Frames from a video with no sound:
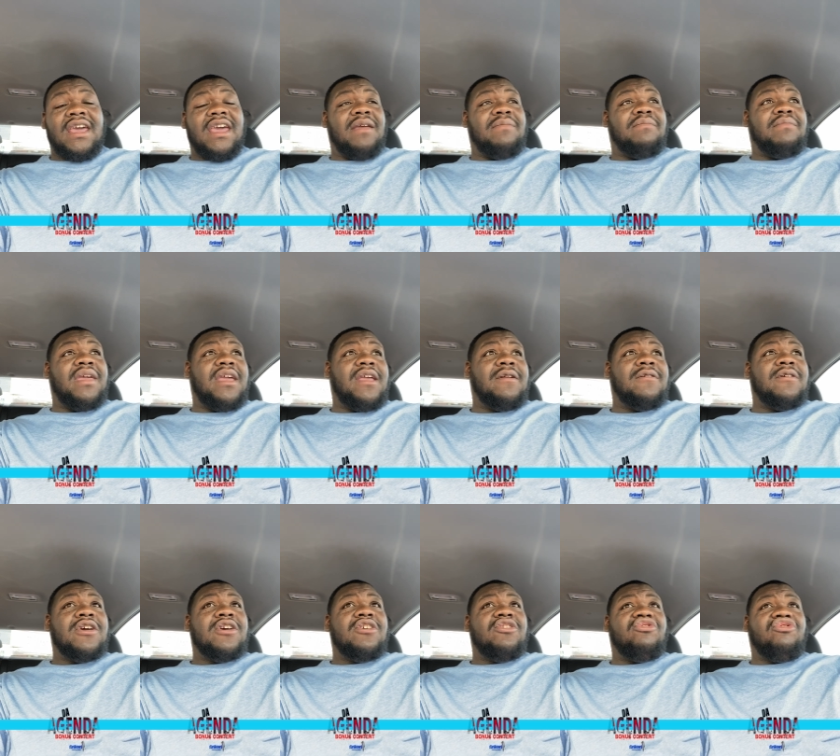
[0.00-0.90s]
And me,
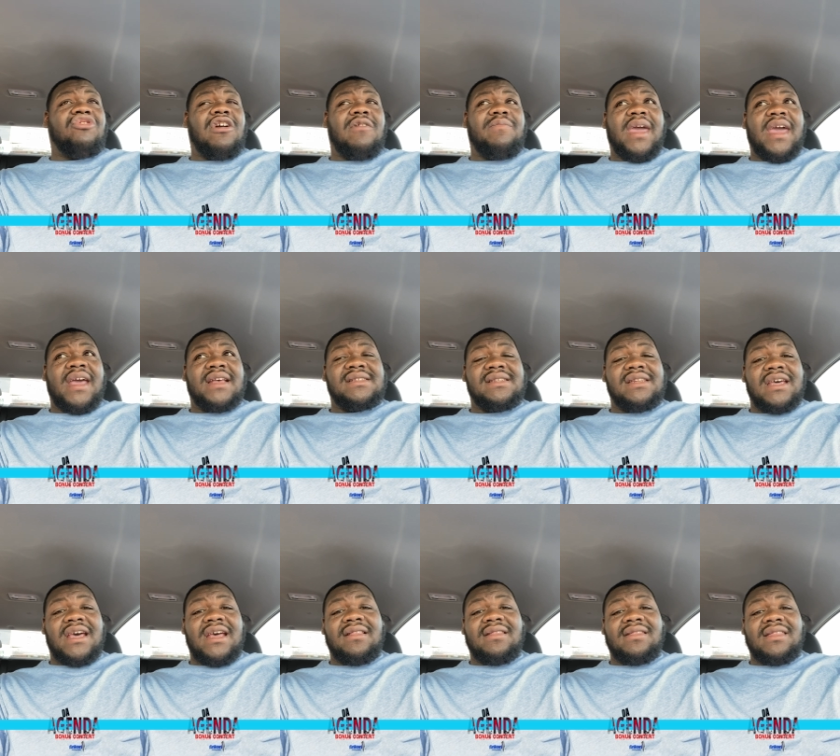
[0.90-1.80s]
Trump has
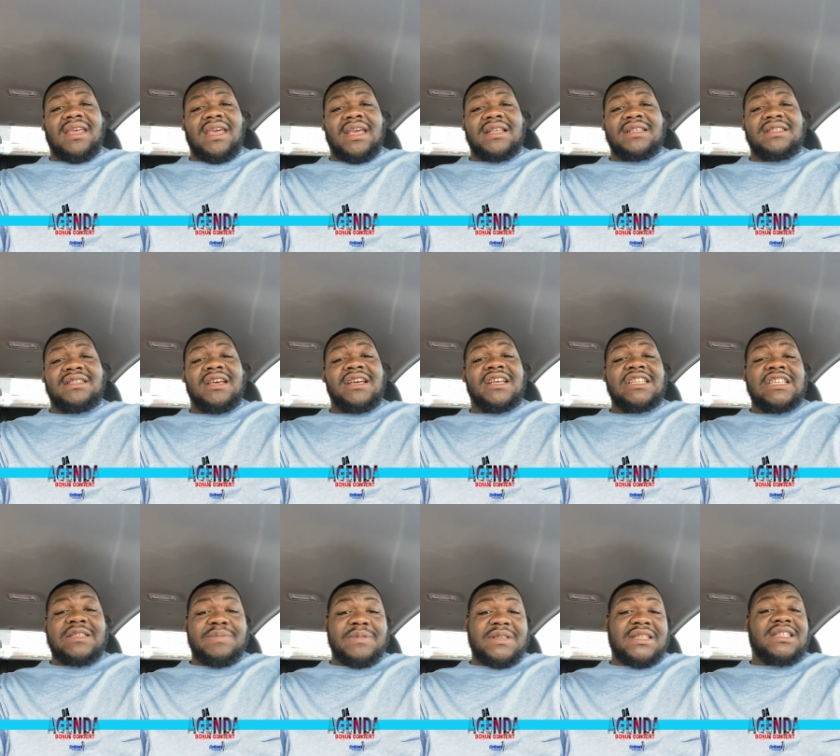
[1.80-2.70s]
done things
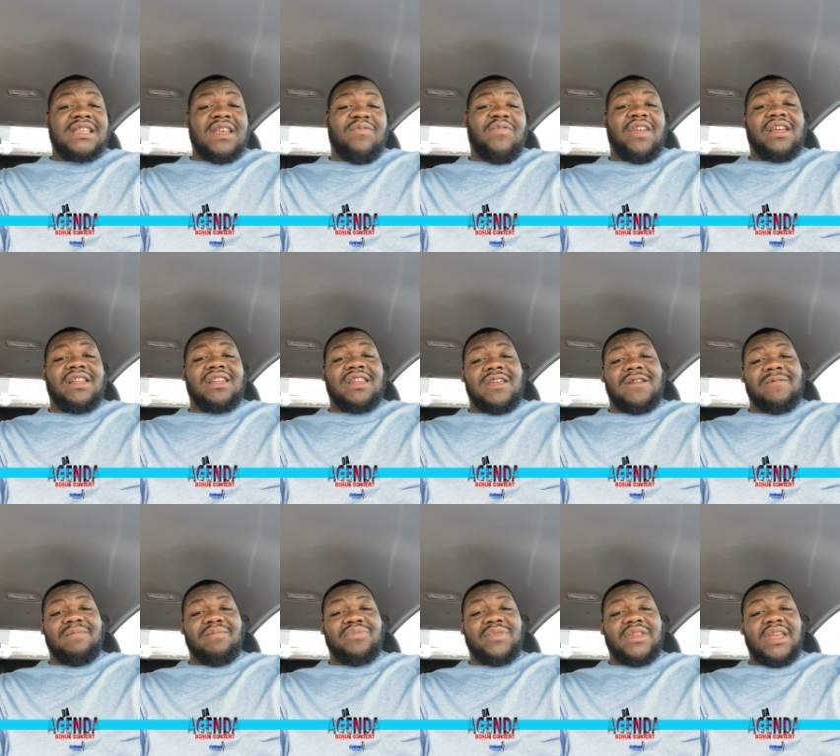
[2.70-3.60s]

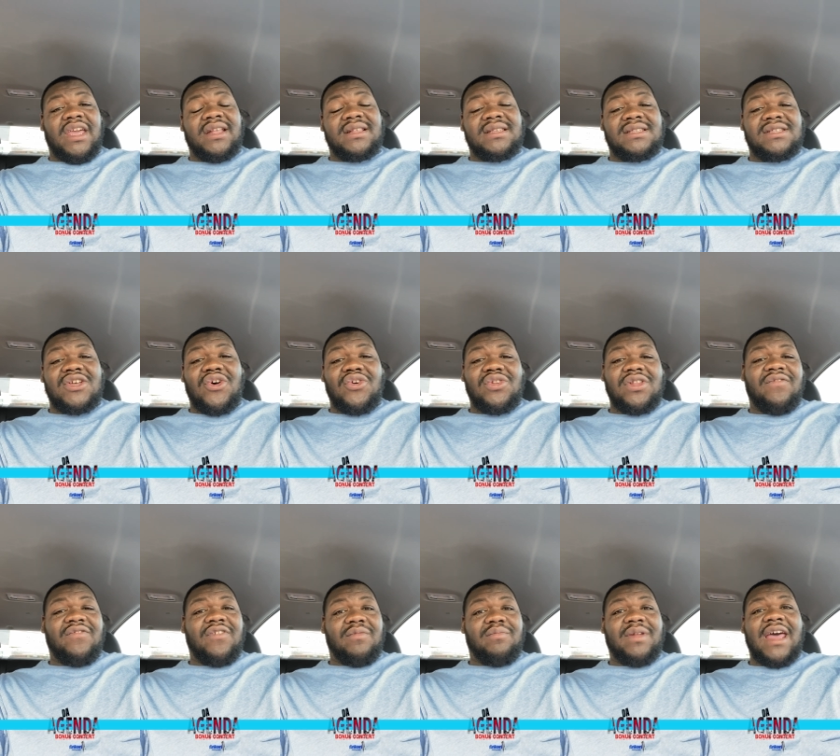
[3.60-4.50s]
specifically and solely
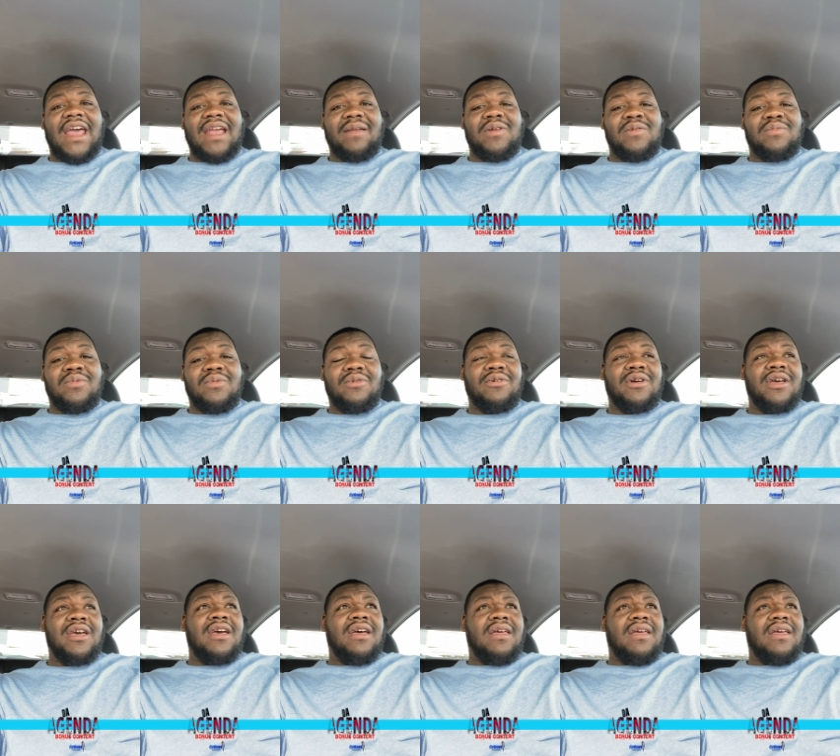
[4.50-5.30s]
for black people.